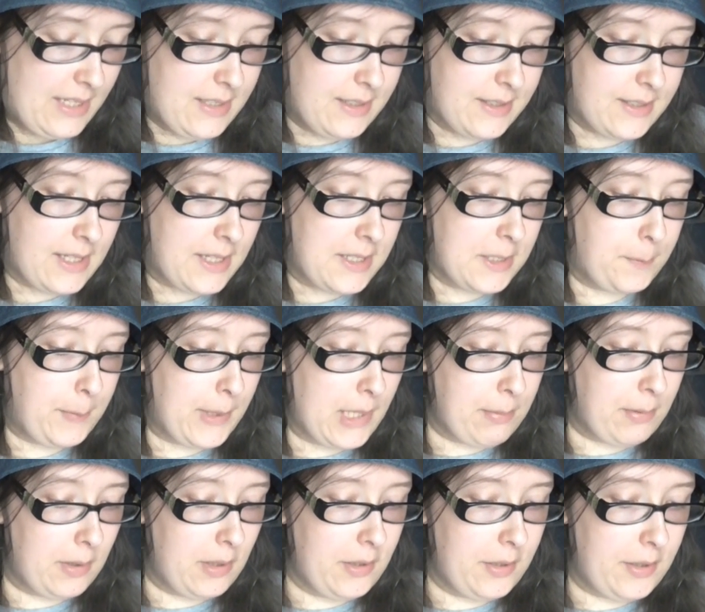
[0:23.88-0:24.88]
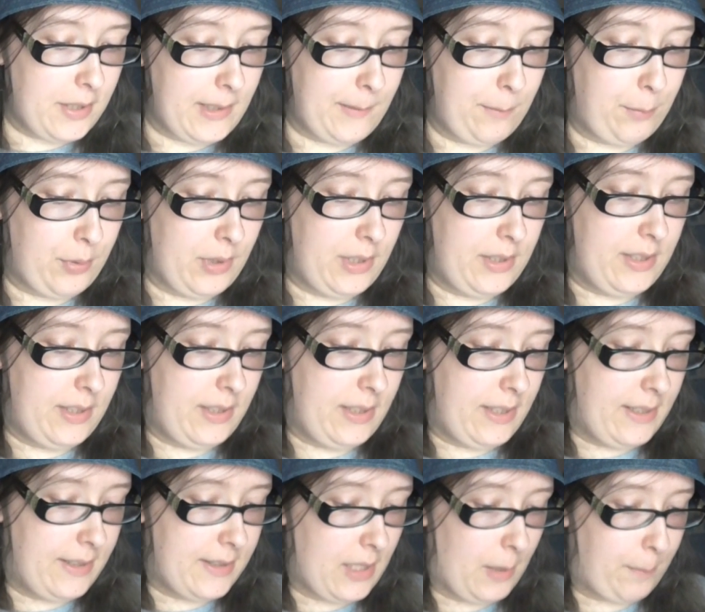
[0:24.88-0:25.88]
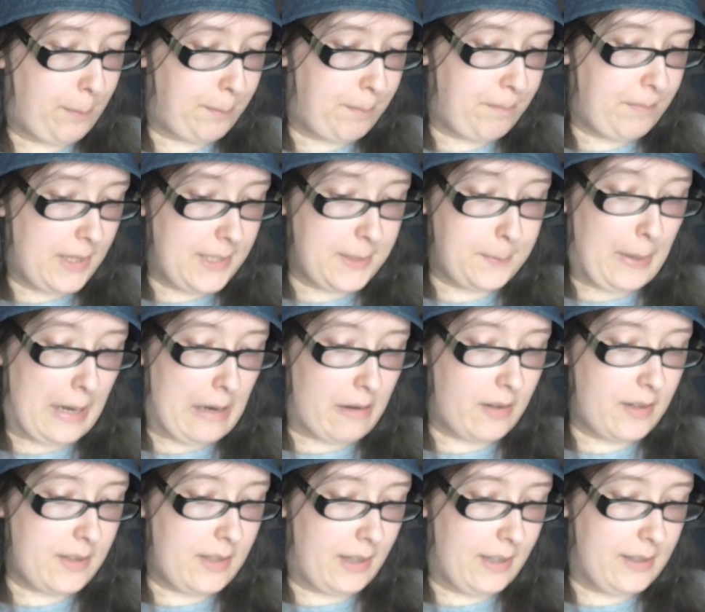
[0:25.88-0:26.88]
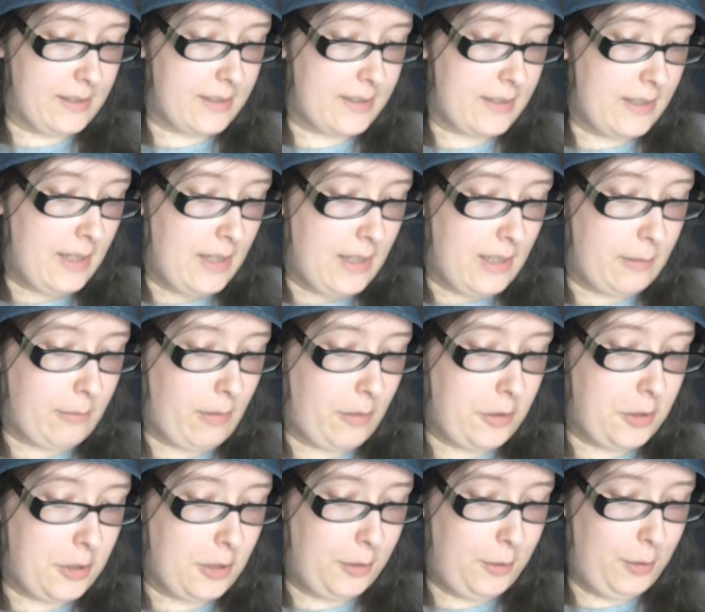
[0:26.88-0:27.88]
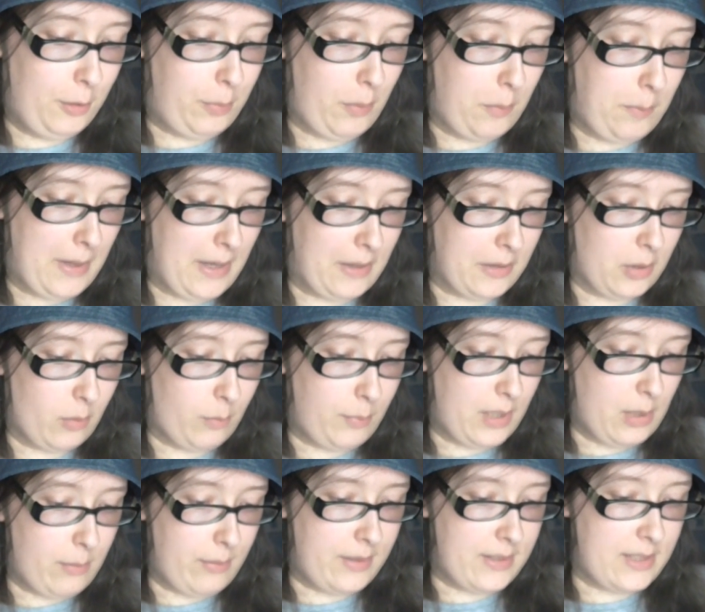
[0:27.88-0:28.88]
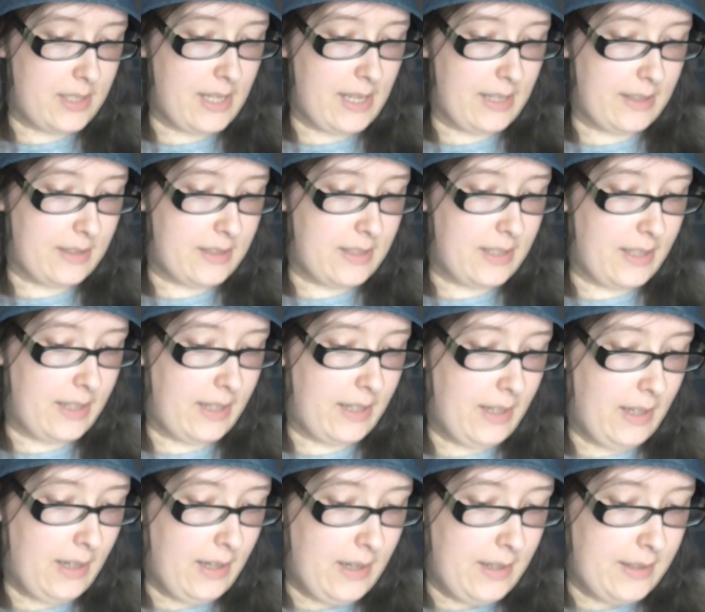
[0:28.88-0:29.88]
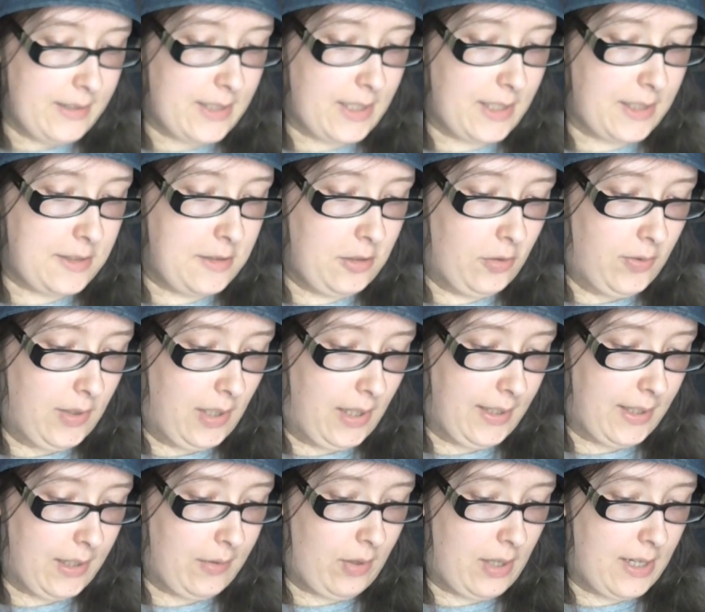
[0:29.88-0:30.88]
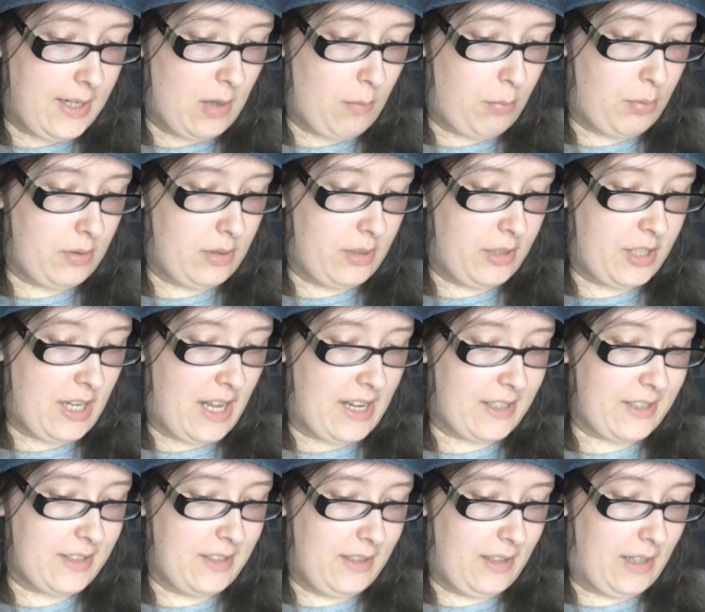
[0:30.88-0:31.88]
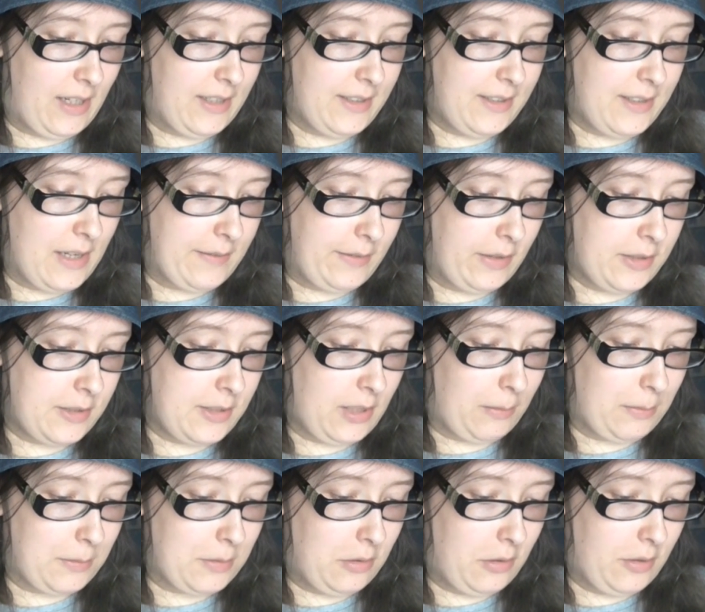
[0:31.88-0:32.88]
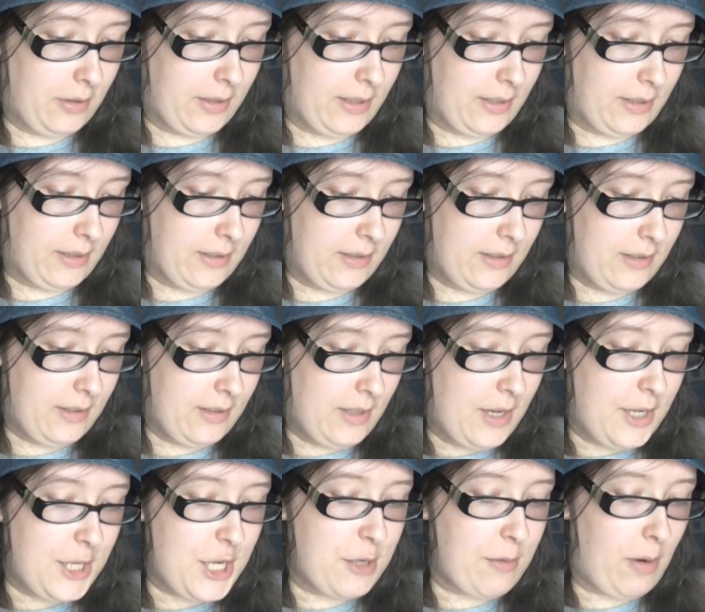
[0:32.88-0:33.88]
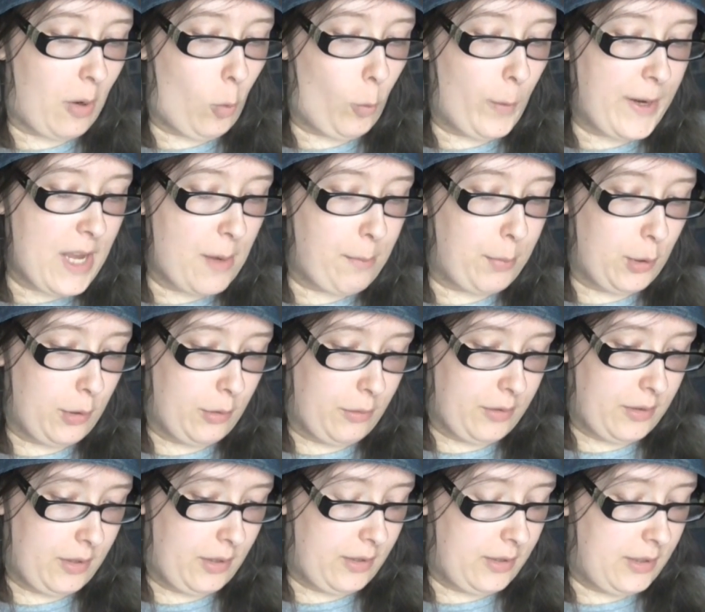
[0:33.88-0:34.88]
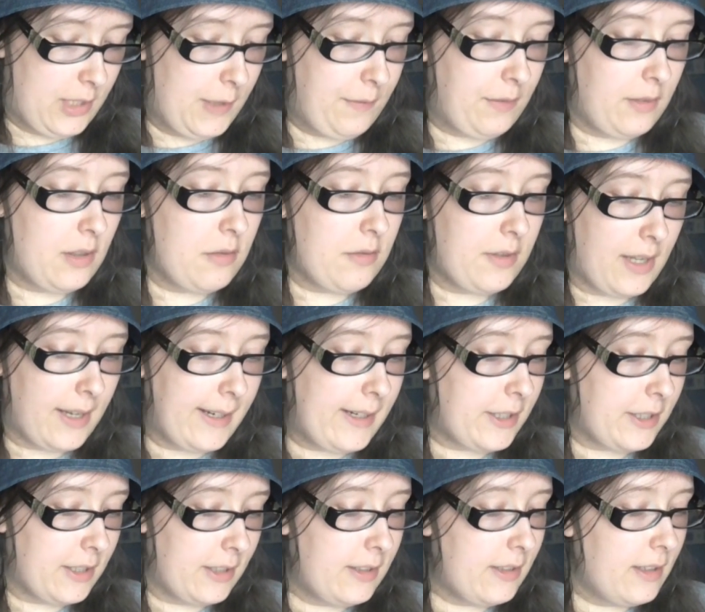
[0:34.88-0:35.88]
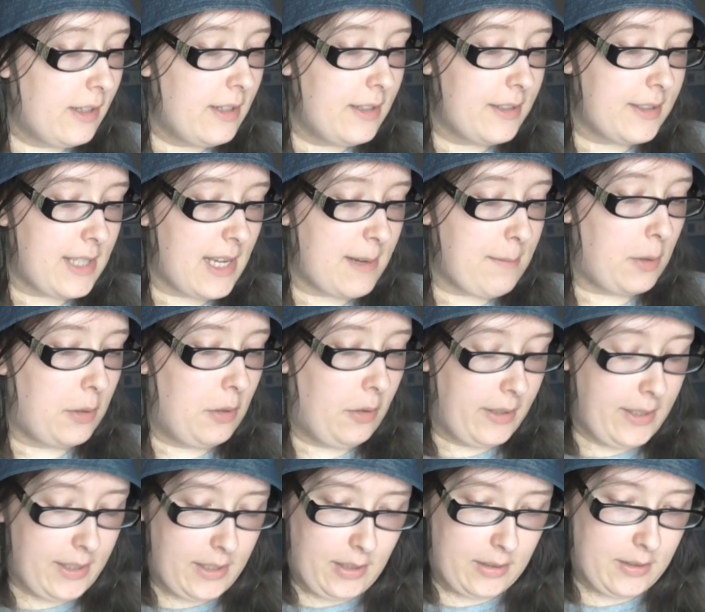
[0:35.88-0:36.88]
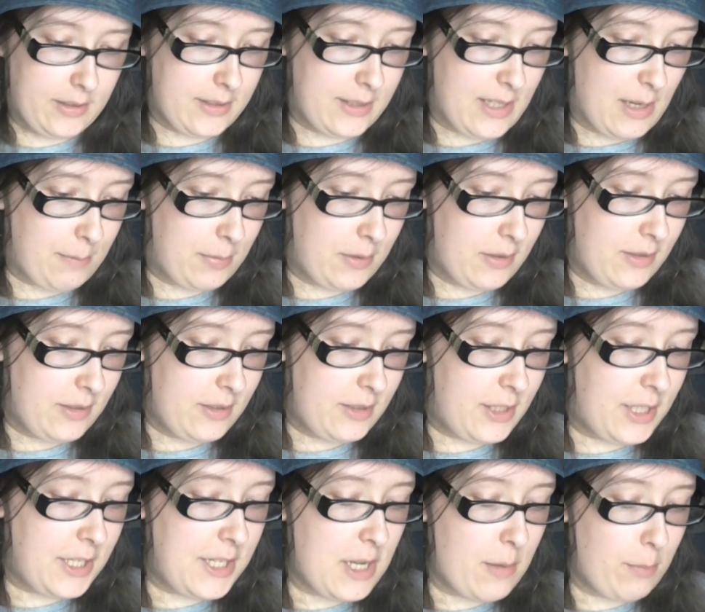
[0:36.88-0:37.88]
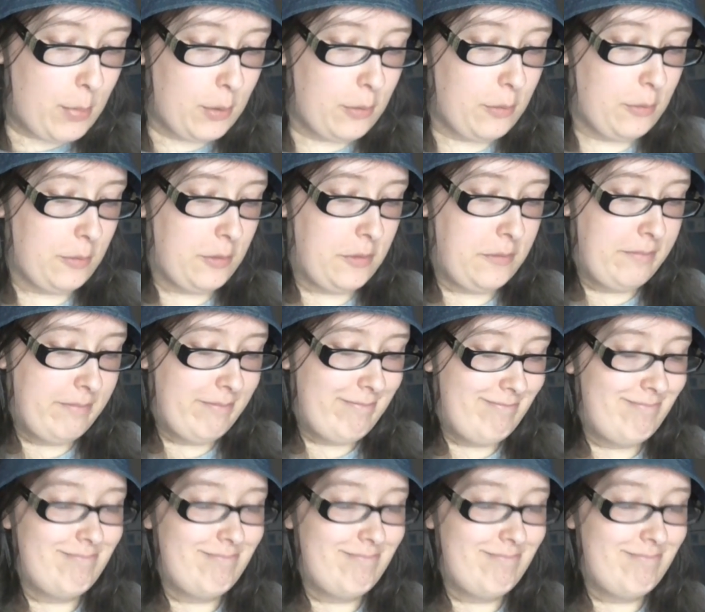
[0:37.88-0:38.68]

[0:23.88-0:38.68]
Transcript: It says, people who think Britain is a is paradise and won't shut up about the BBC and T. Say stuff like, if I had a British accent, I'd never stop talking. You are weeaboos. Different location, same annoying concept. Teaboos.